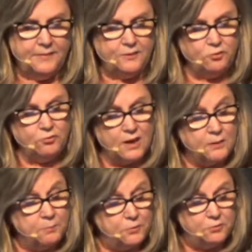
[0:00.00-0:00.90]
They do
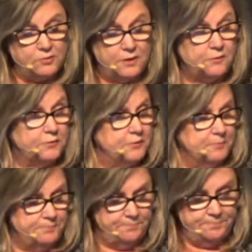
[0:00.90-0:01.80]
not abuse
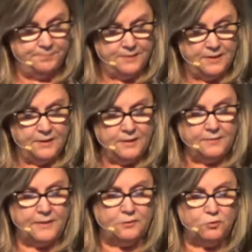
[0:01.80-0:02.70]
others. They